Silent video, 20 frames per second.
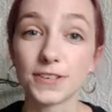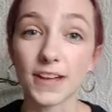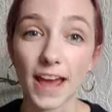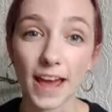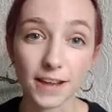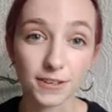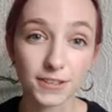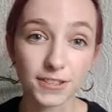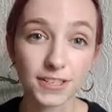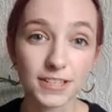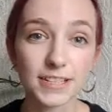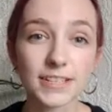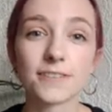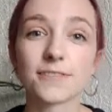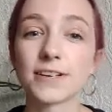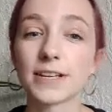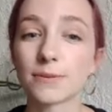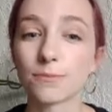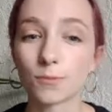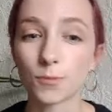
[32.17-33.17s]
use
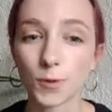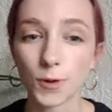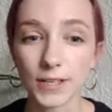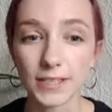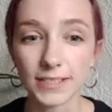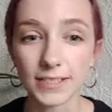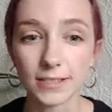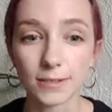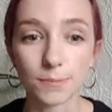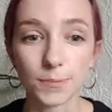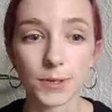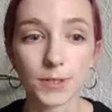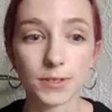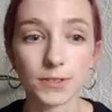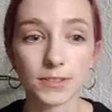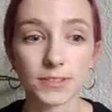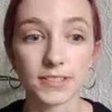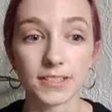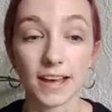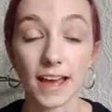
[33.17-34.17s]
engineering
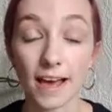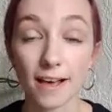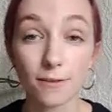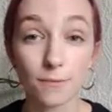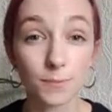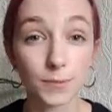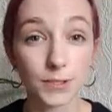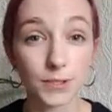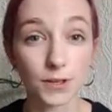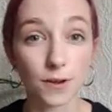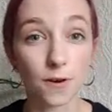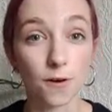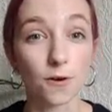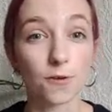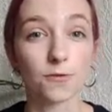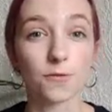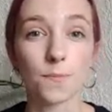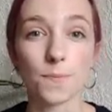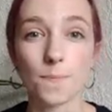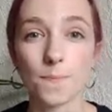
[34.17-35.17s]
principles to help
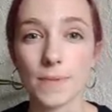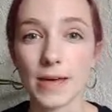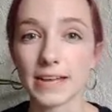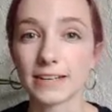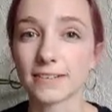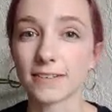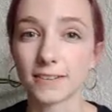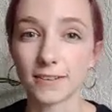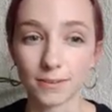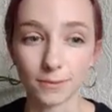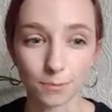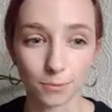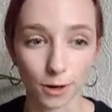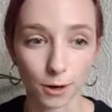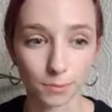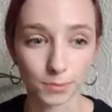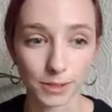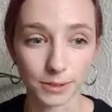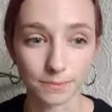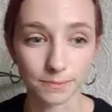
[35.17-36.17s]
solve medical
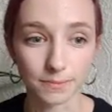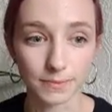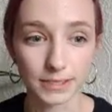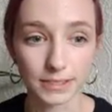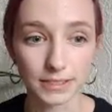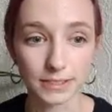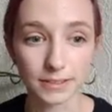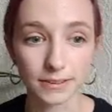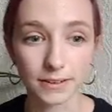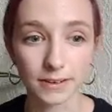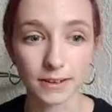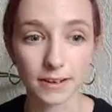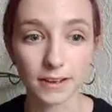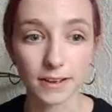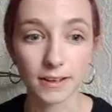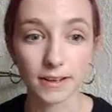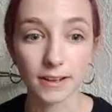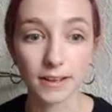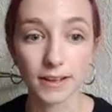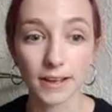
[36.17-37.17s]
problems.
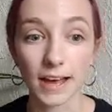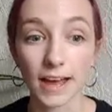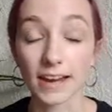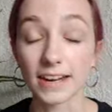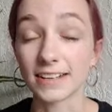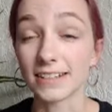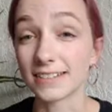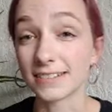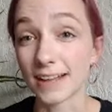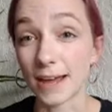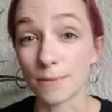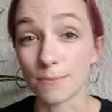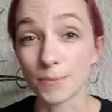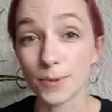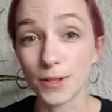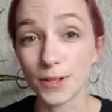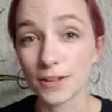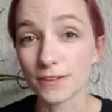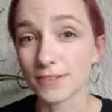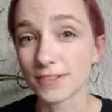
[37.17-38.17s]
An
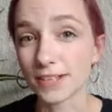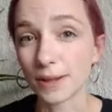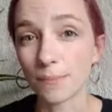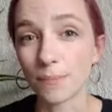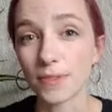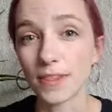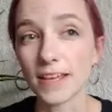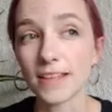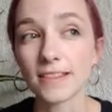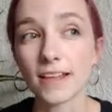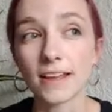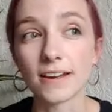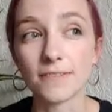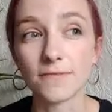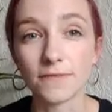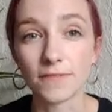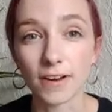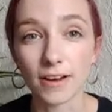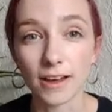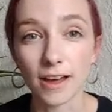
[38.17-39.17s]
example of something that
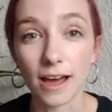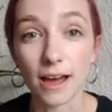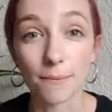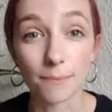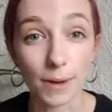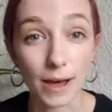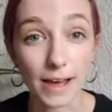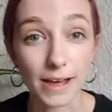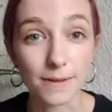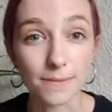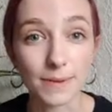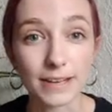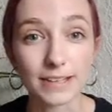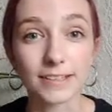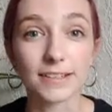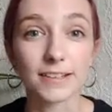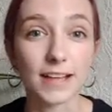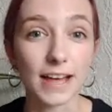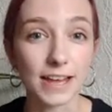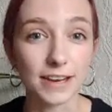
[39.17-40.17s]
an, a
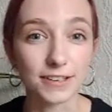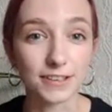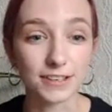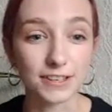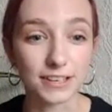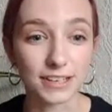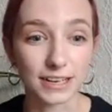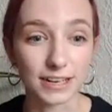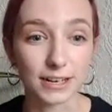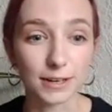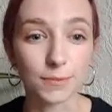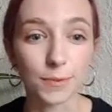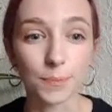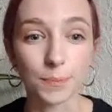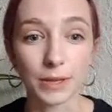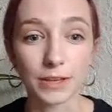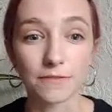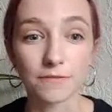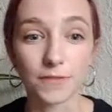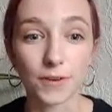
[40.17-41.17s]
biomedical engineer
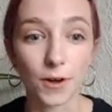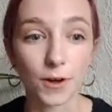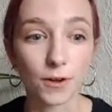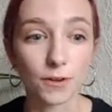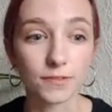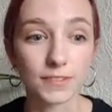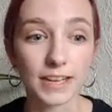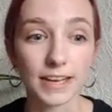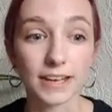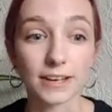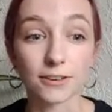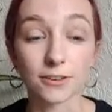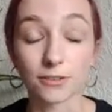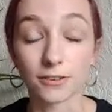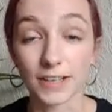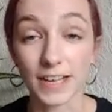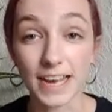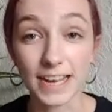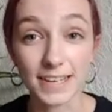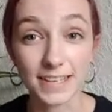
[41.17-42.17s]
would be involved
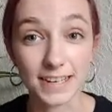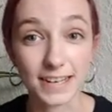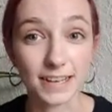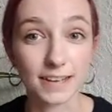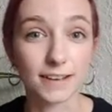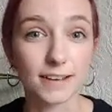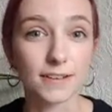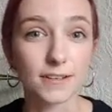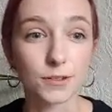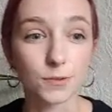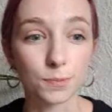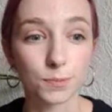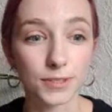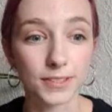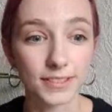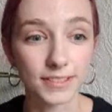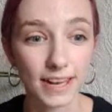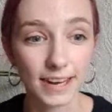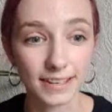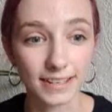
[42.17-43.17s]
in creating is
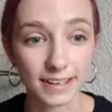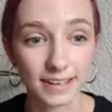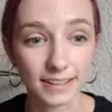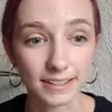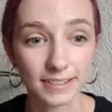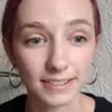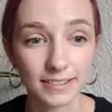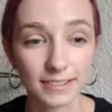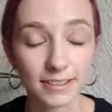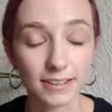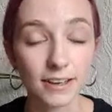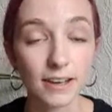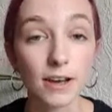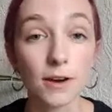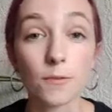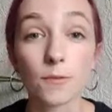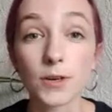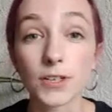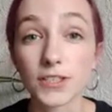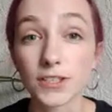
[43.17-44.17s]
prosthetics,
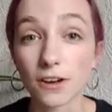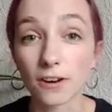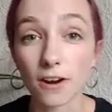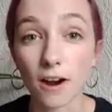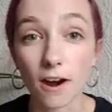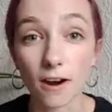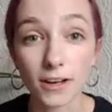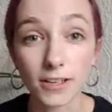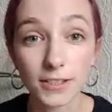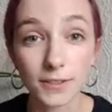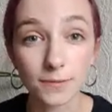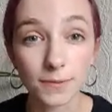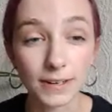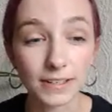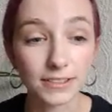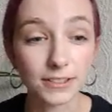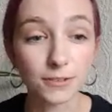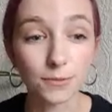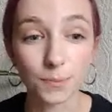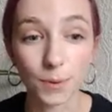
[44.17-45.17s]
which are
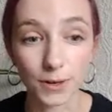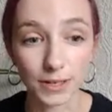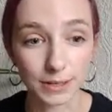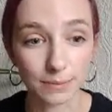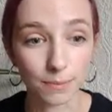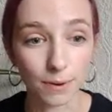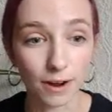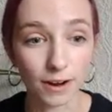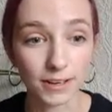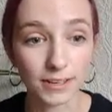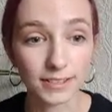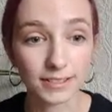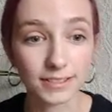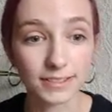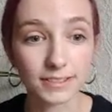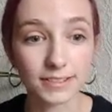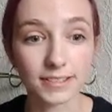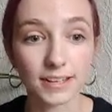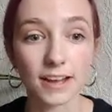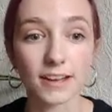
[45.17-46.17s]
artificial body
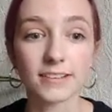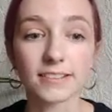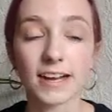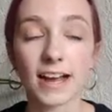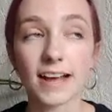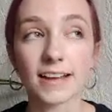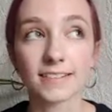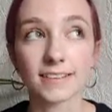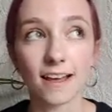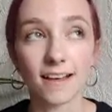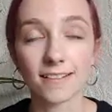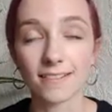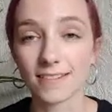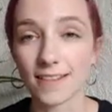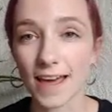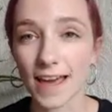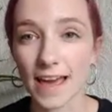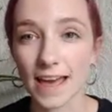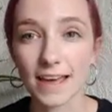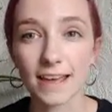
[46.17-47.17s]
parts such as a
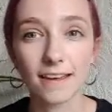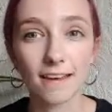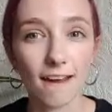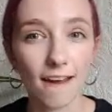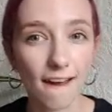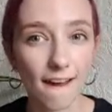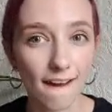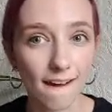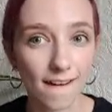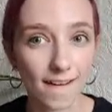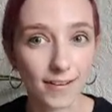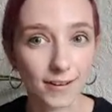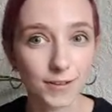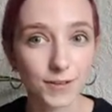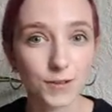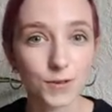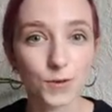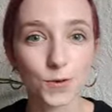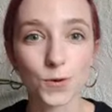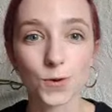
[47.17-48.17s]
leg,
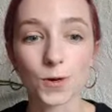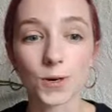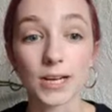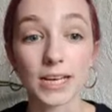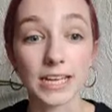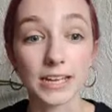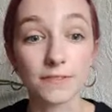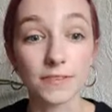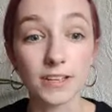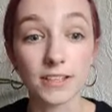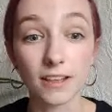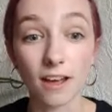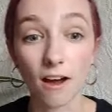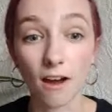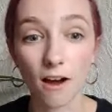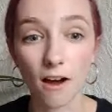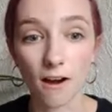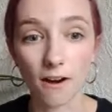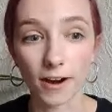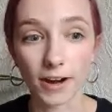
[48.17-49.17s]
hand, or even
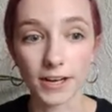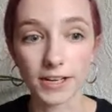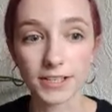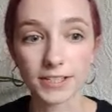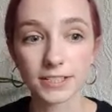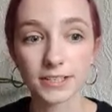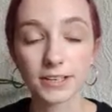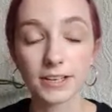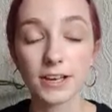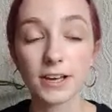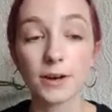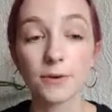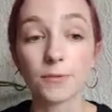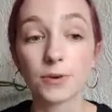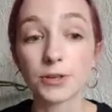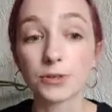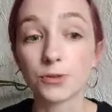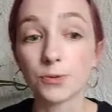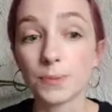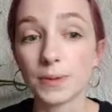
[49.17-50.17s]
the heart,
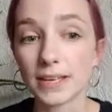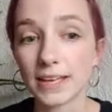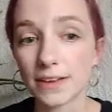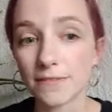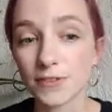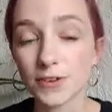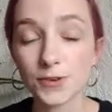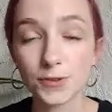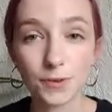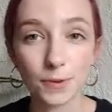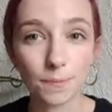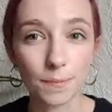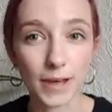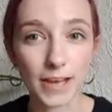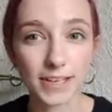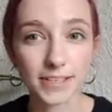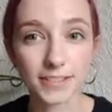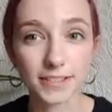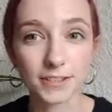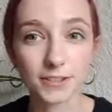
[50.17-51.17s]
which would be given to a
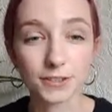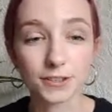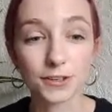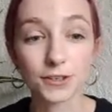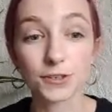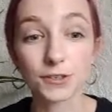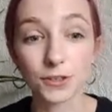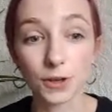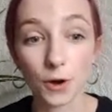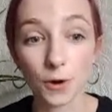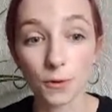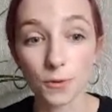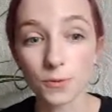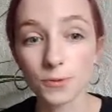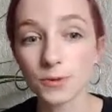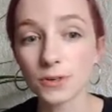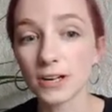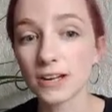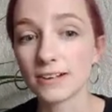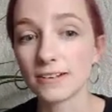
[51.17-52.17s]
patient whose
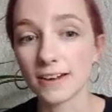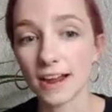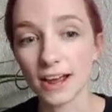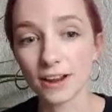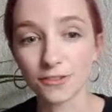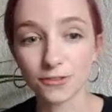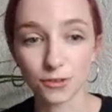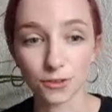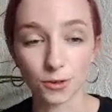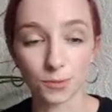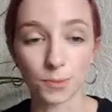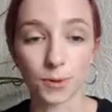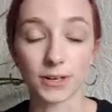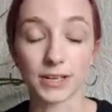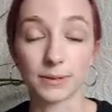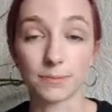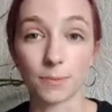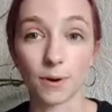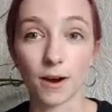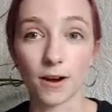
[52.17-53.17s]
own natural
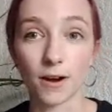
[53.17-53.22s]
body